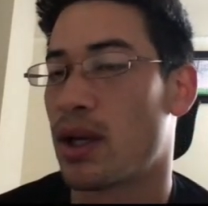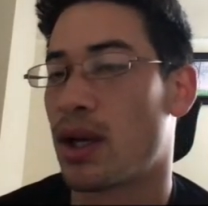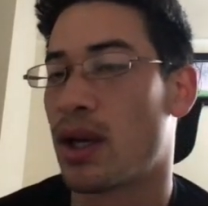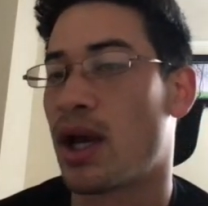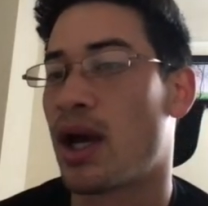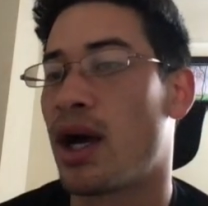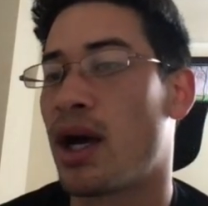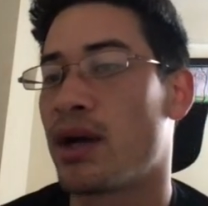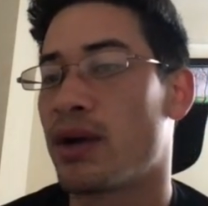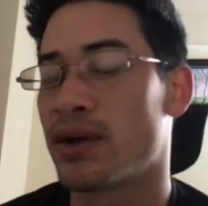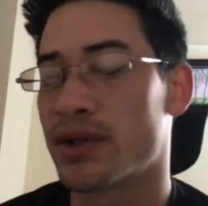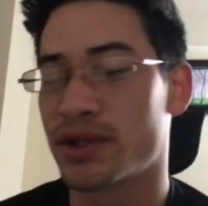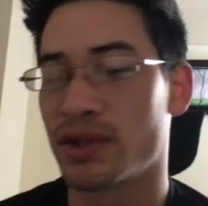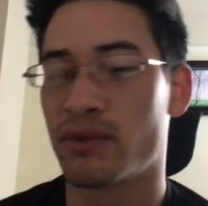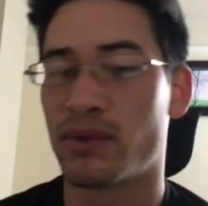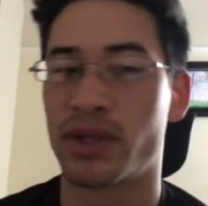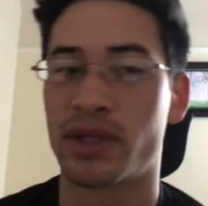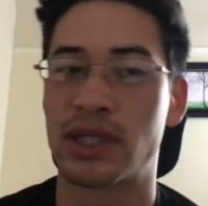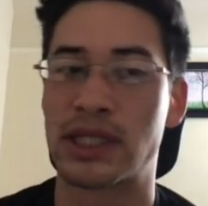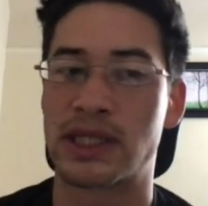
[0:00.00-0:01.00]
I also
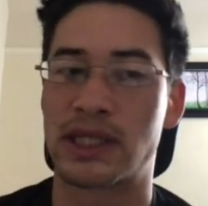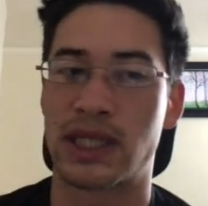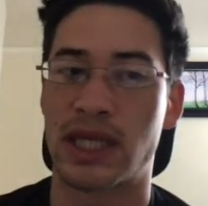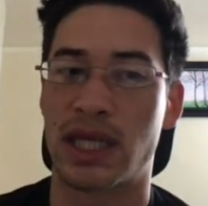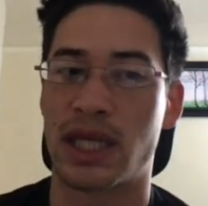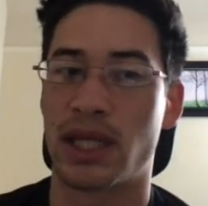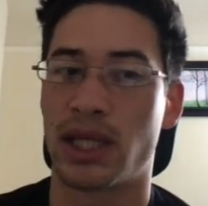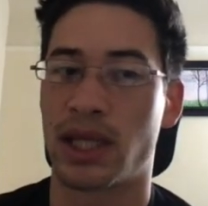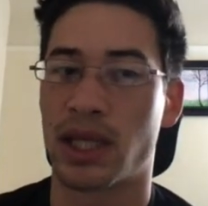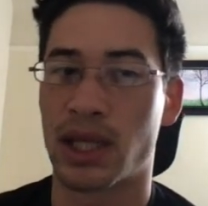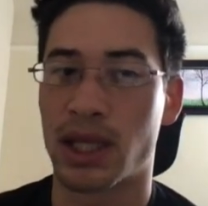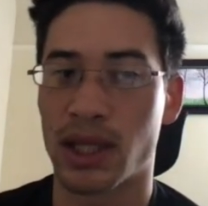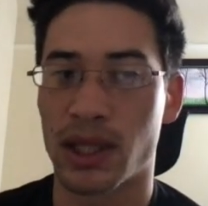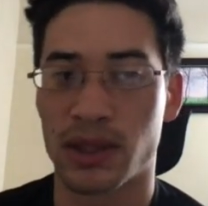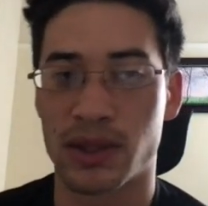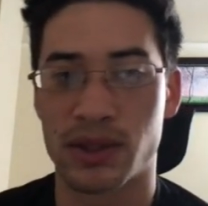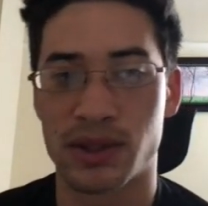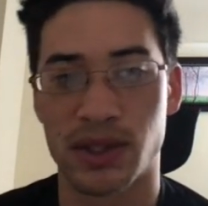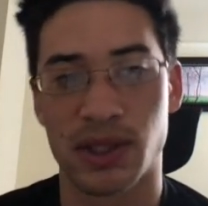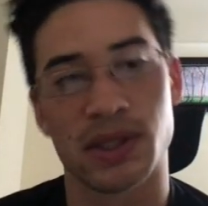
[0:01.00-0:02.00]
want to say,
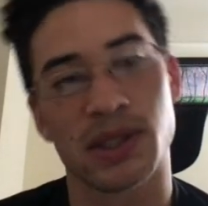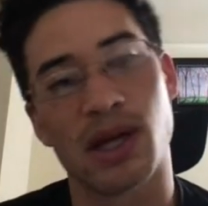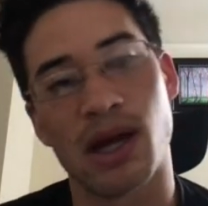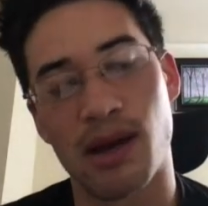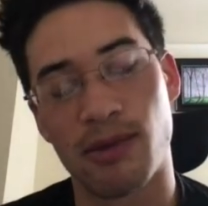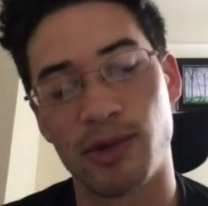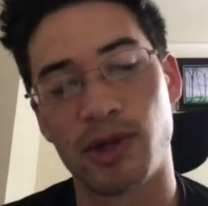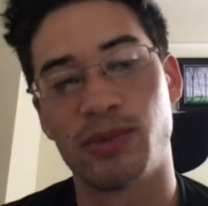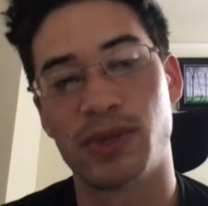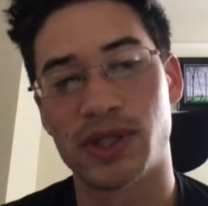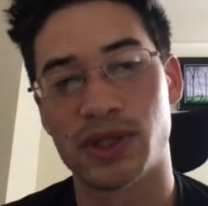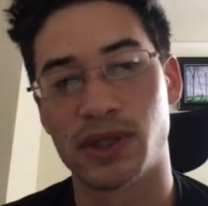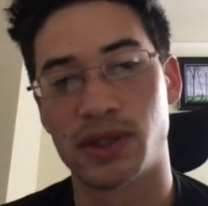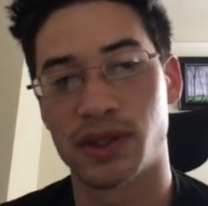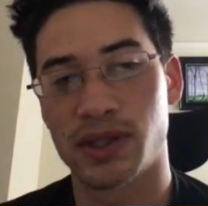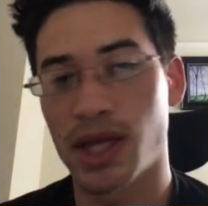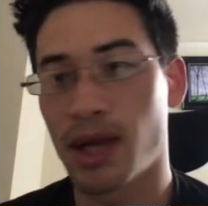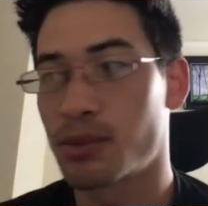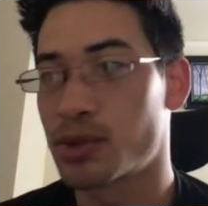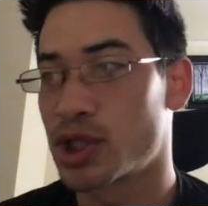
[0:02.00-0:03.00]
there's this common
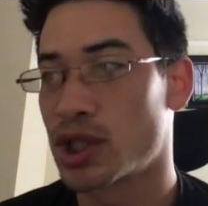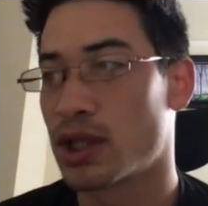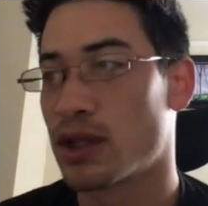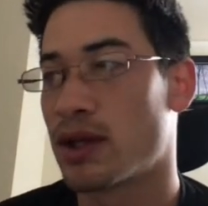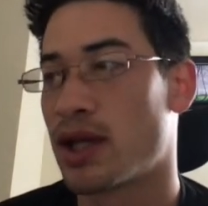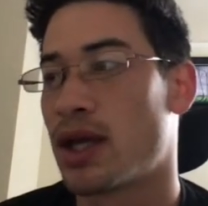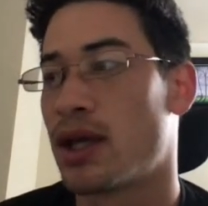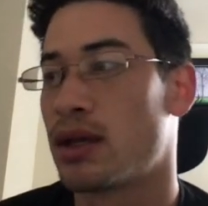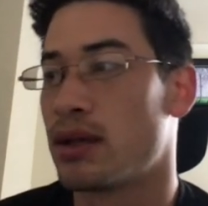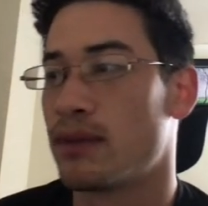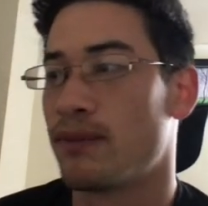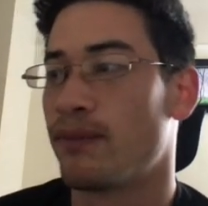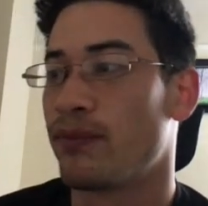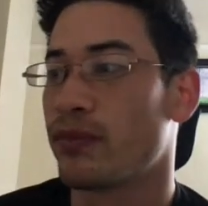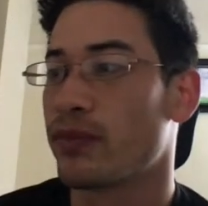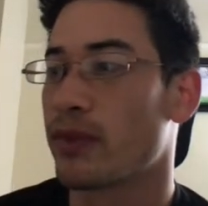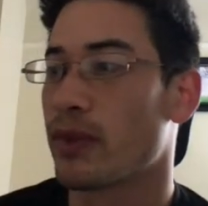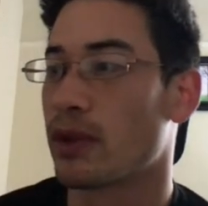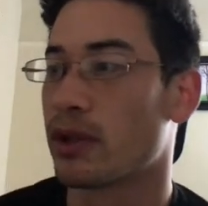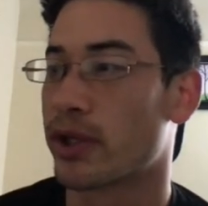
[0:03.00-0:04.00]
misconception that
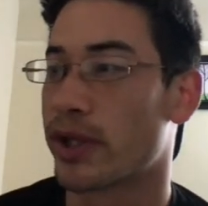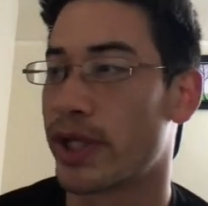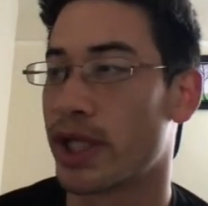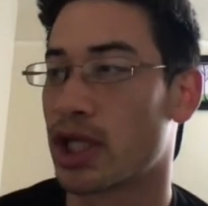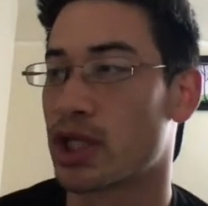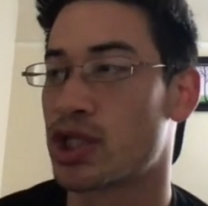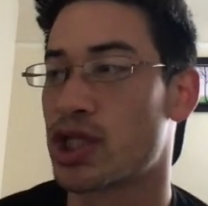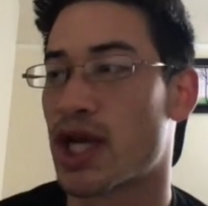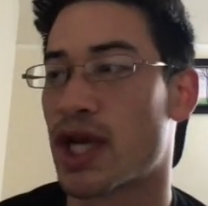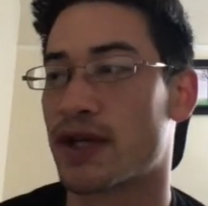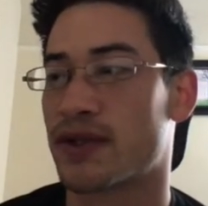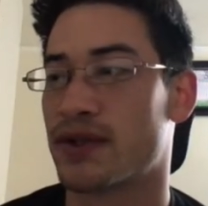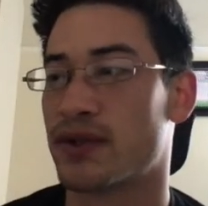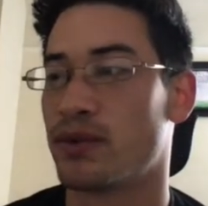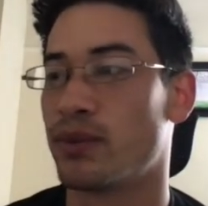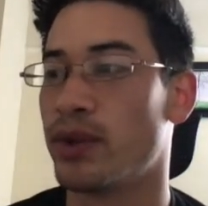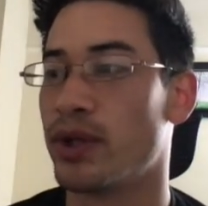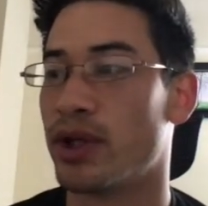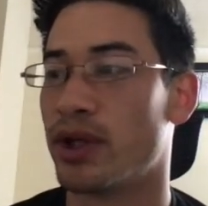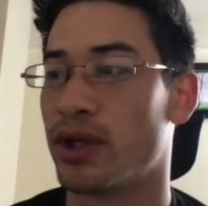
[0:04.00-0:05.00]
learning chess
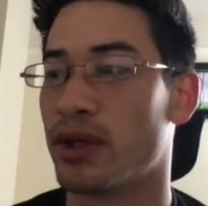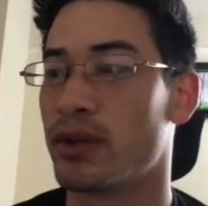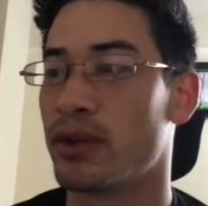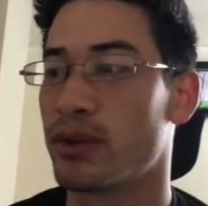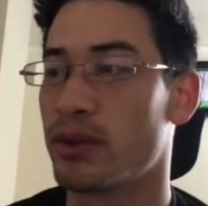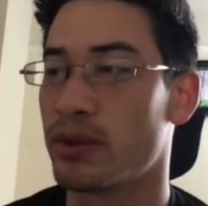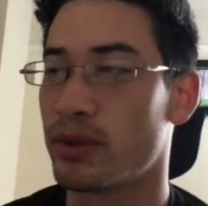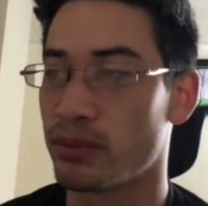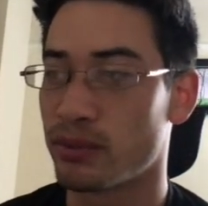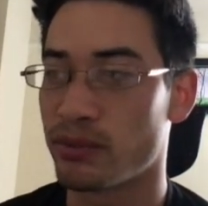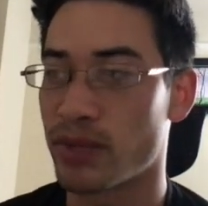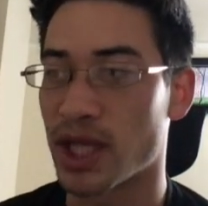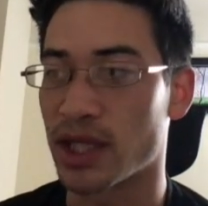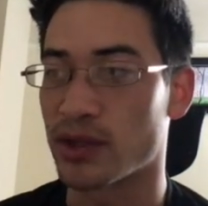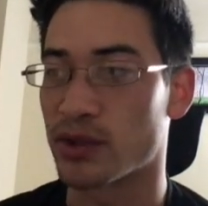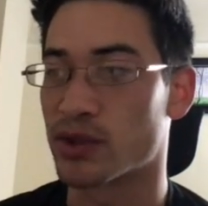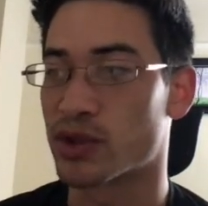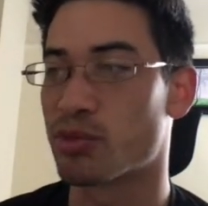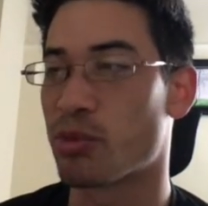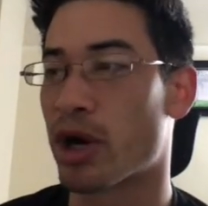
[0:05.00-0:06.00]
will make
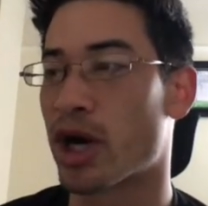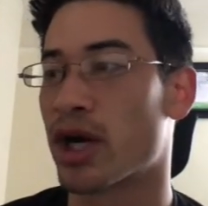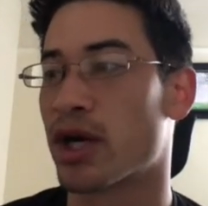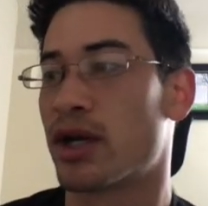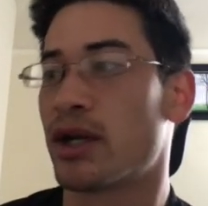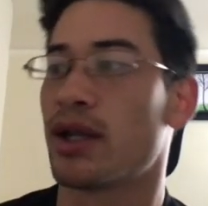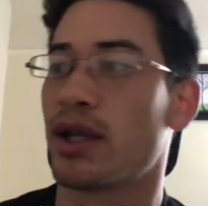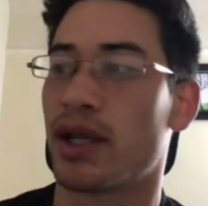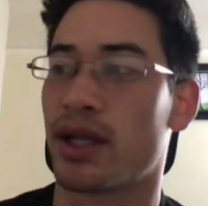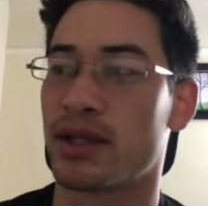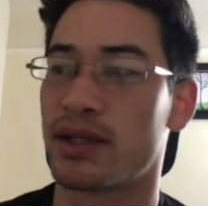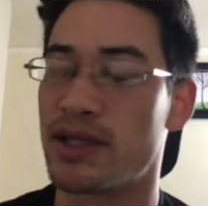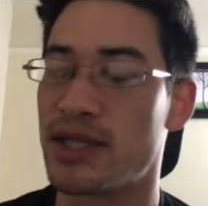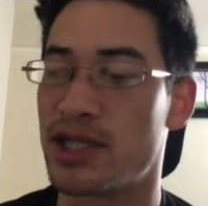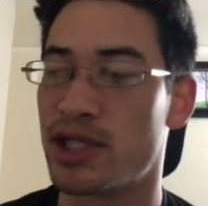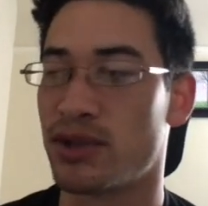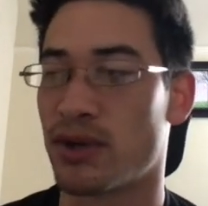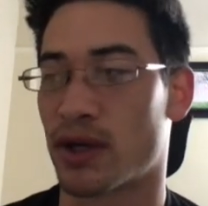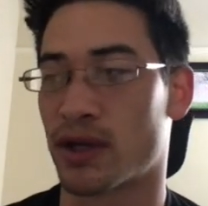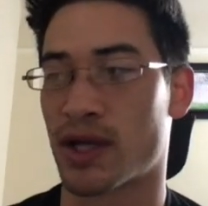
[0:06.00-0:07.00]
you smart and
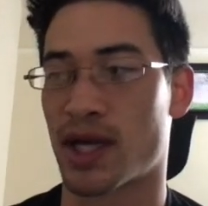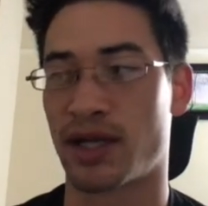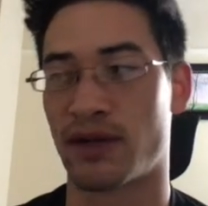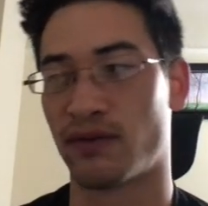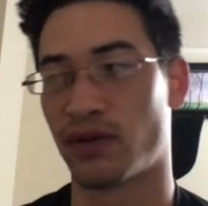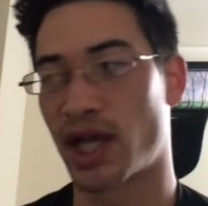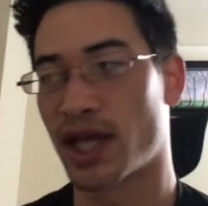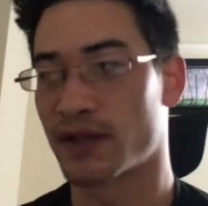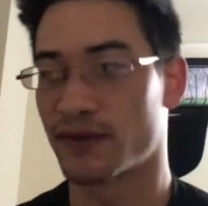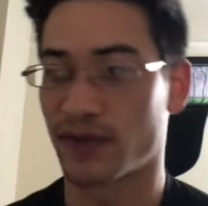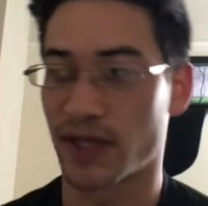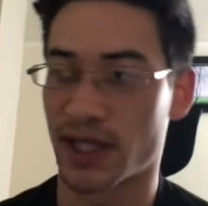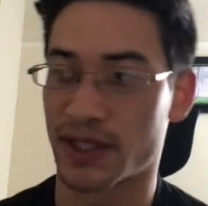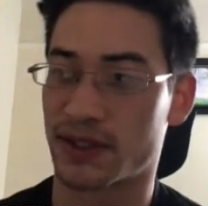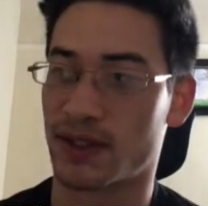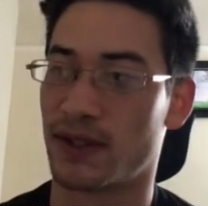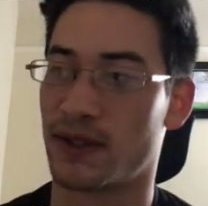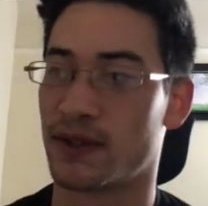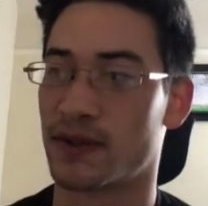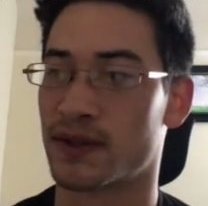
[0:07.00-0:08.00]
teach you all kind of life
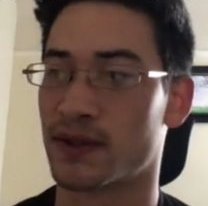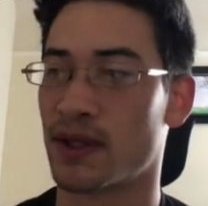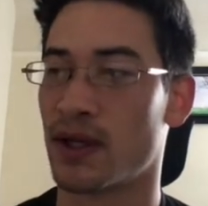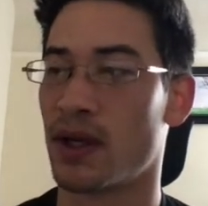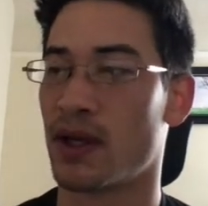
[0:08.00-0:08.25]
lessons.